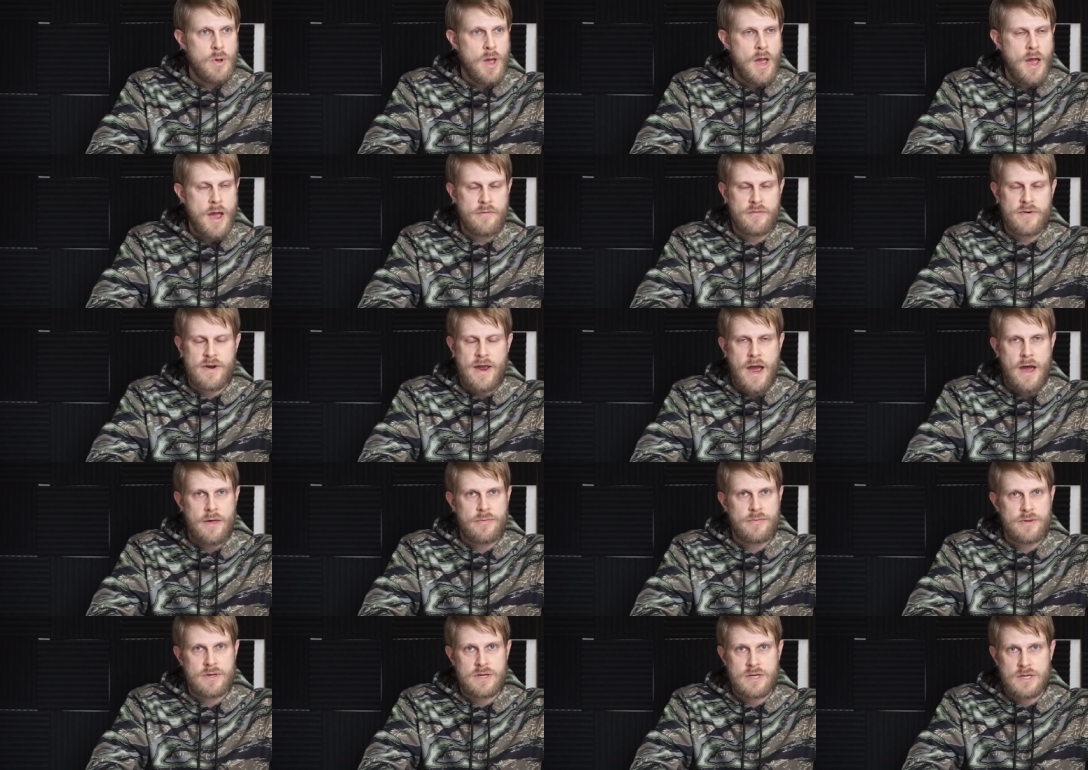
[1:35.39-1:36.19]
every
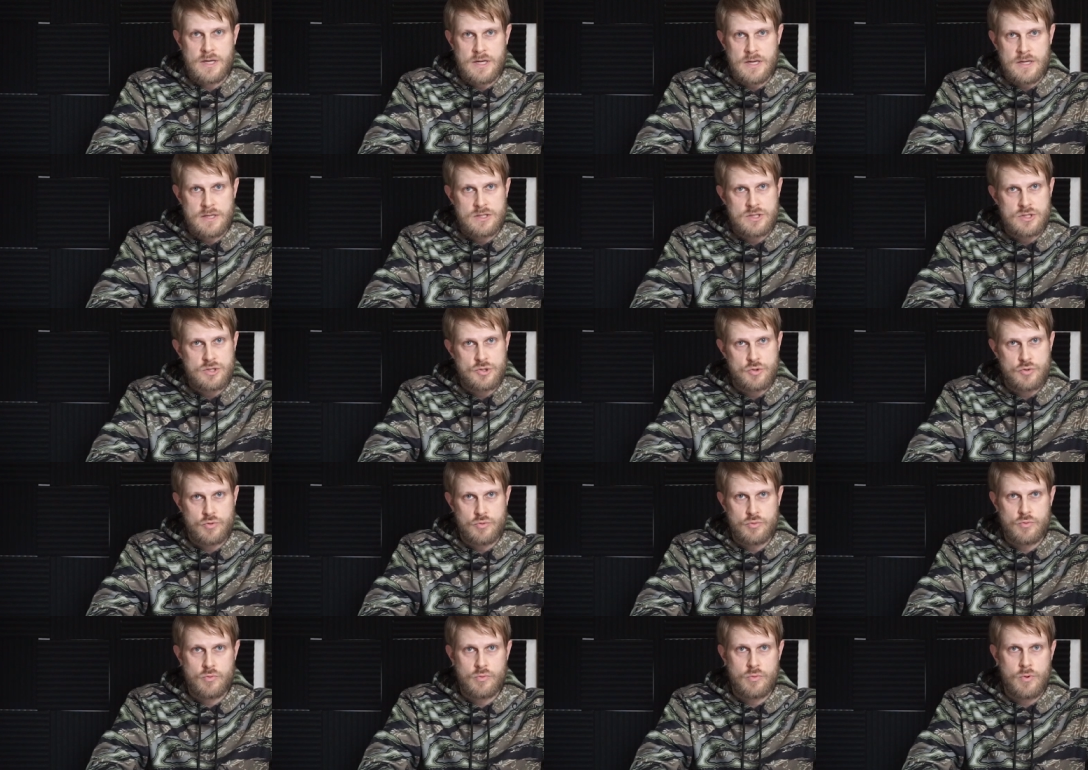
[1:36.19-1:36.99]
athlete needs
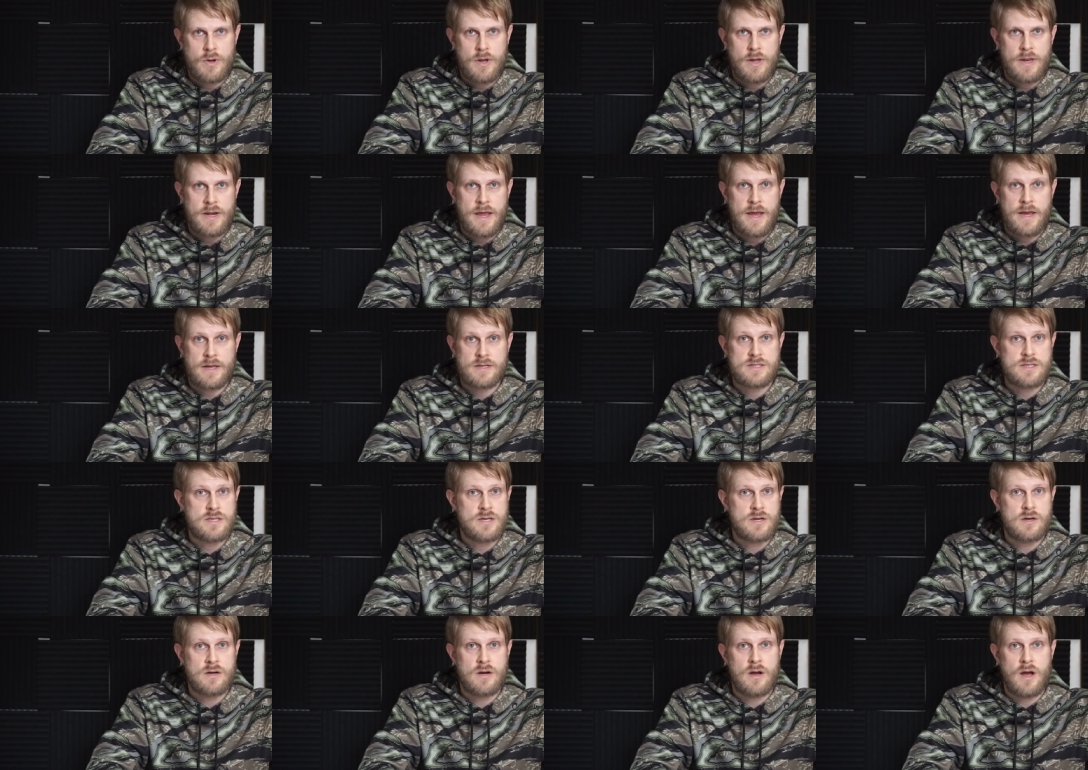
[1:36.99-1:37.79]
to enhance
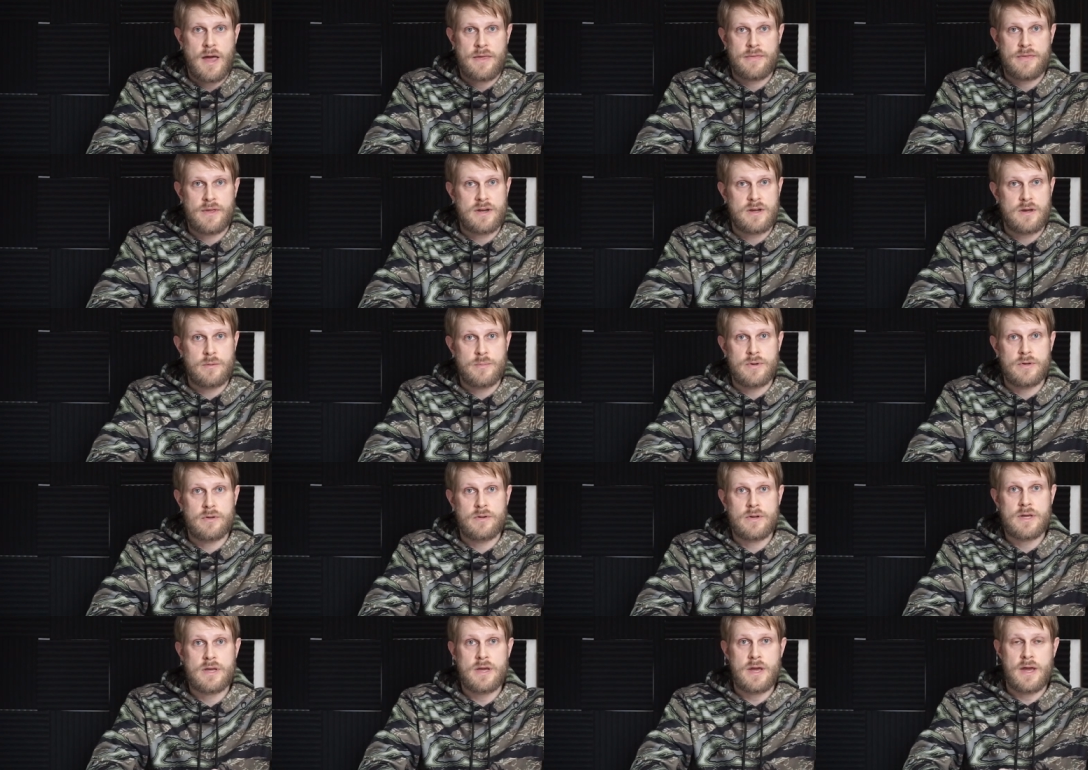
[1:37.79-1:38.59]
their athletic
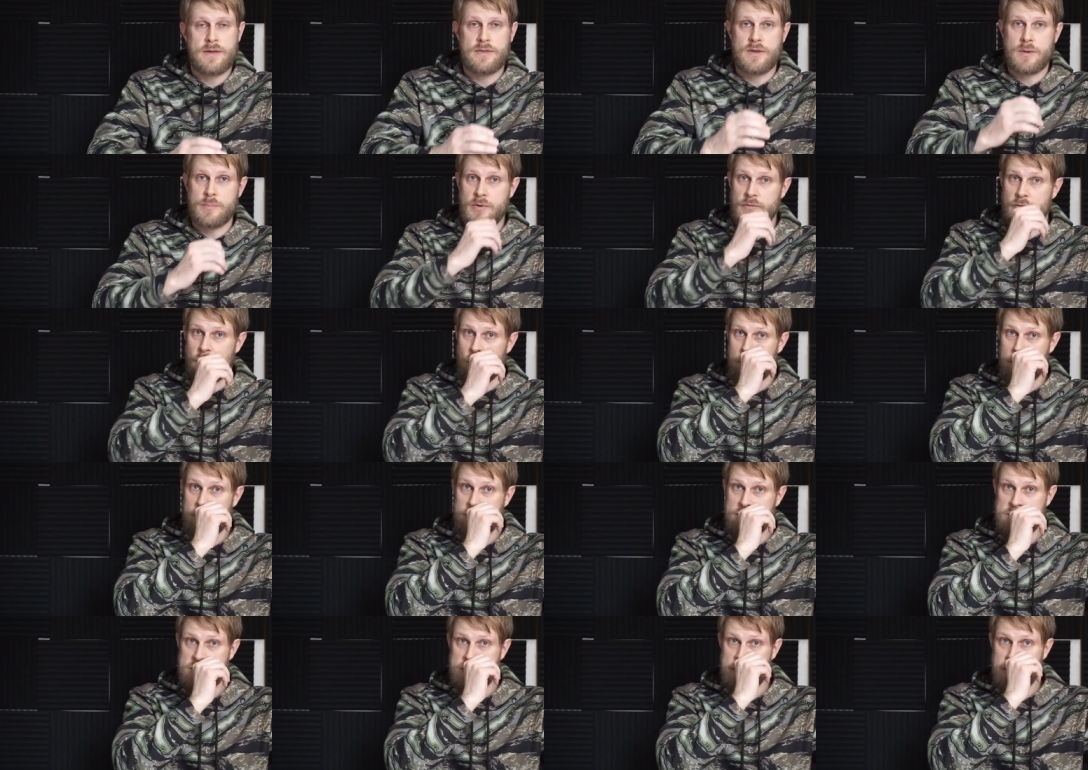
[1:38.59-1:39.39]
ability and their
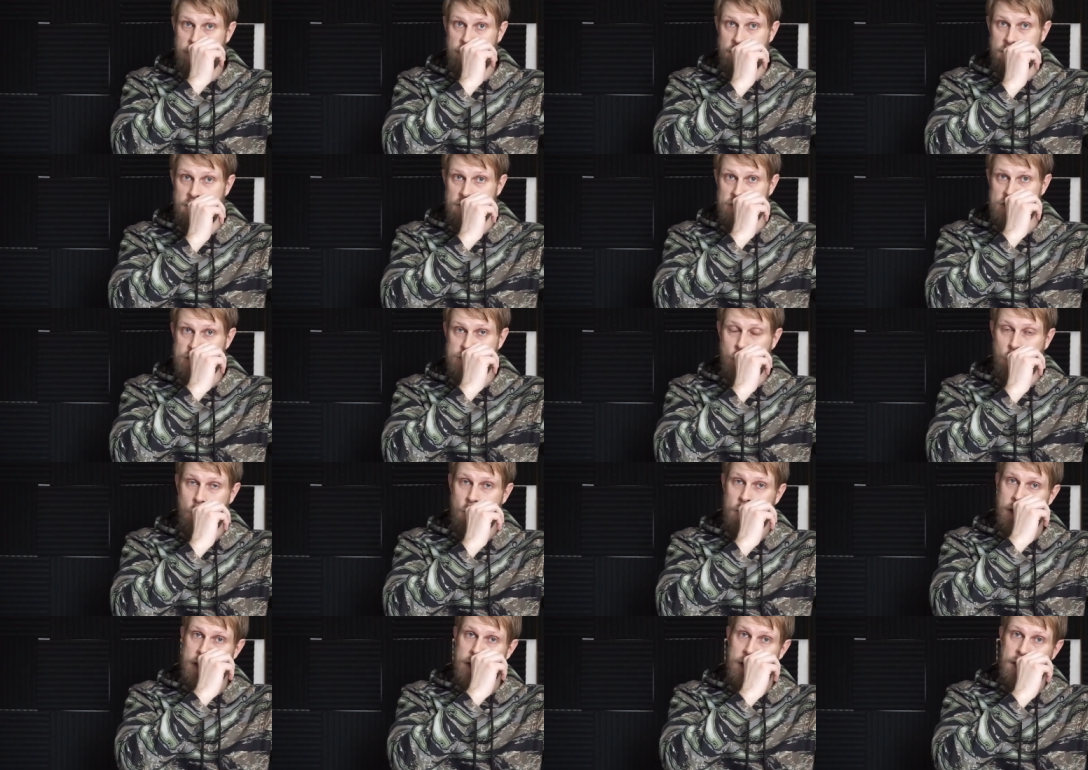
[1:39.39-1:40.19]
performance for their
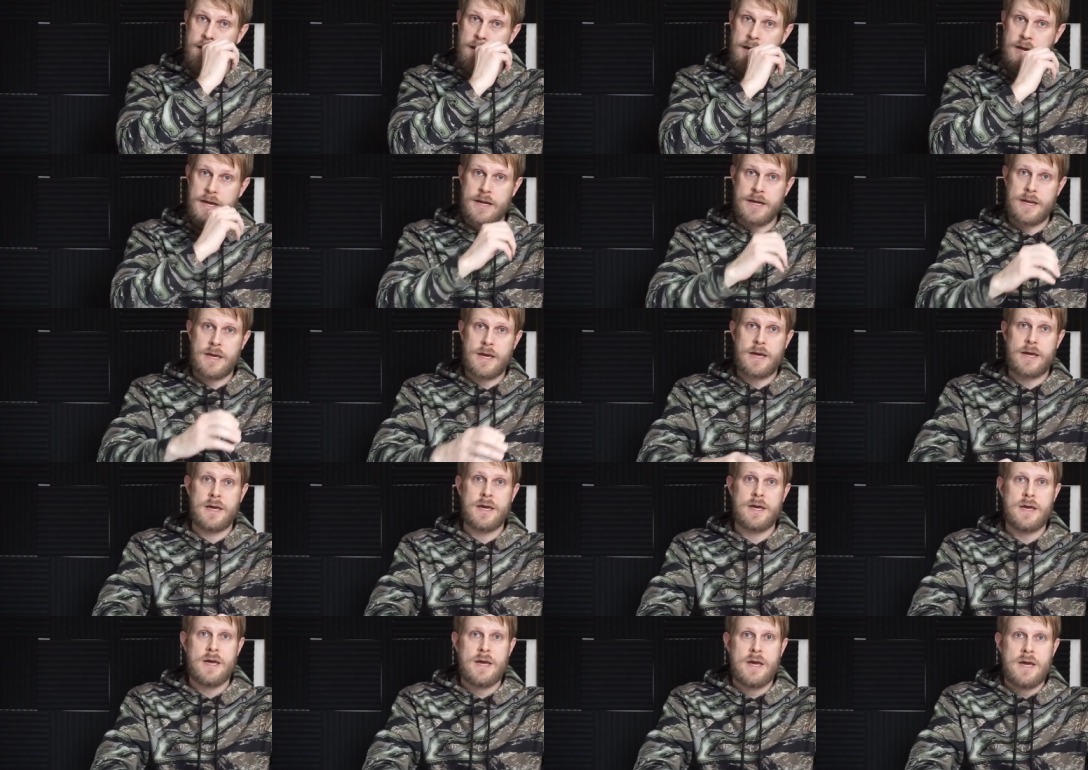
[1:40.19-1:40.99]
sport. And uh,
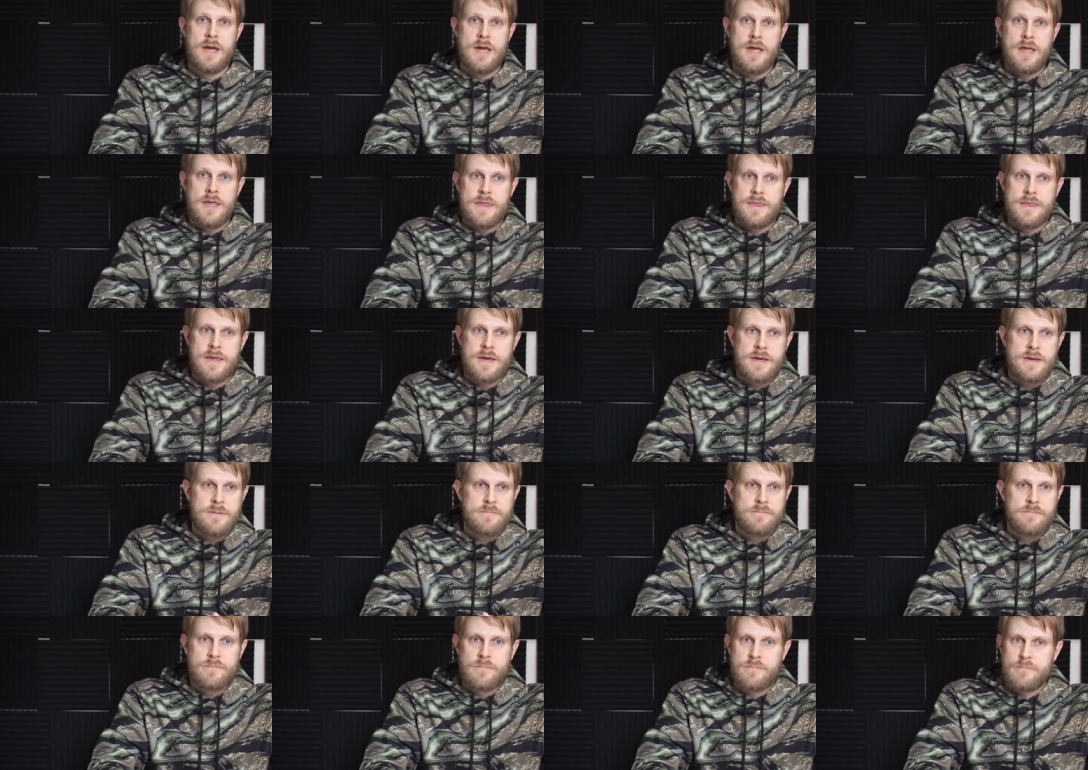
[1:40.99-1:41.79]

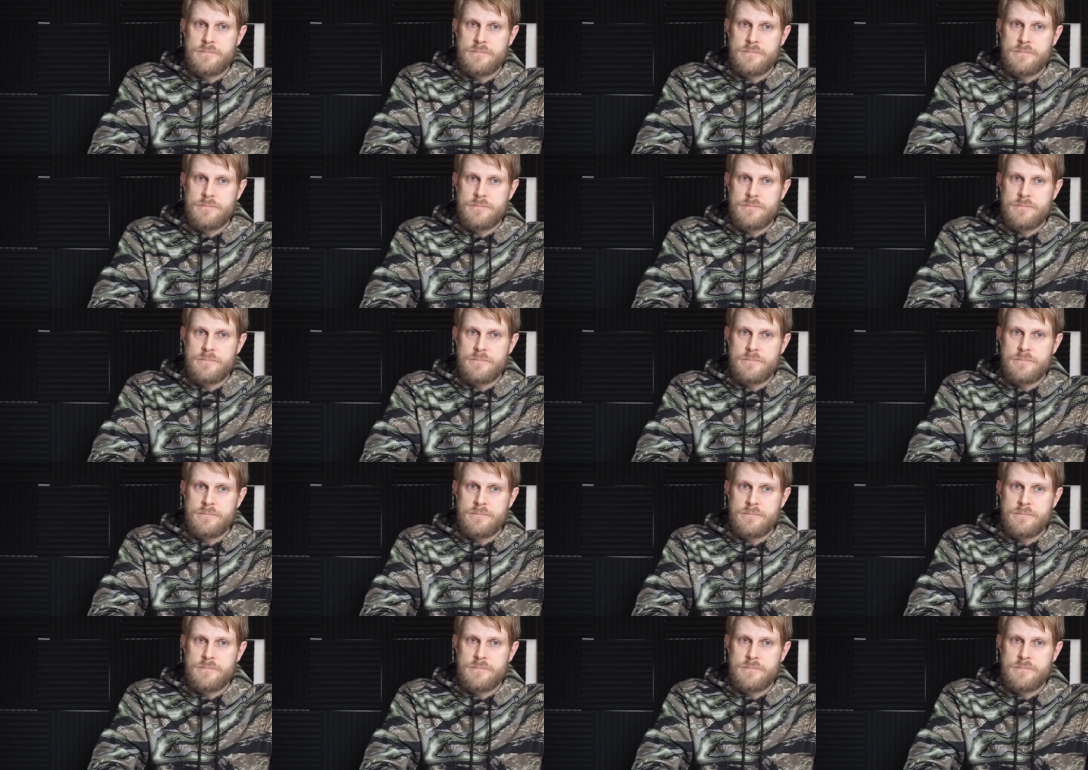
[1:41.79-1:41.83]
they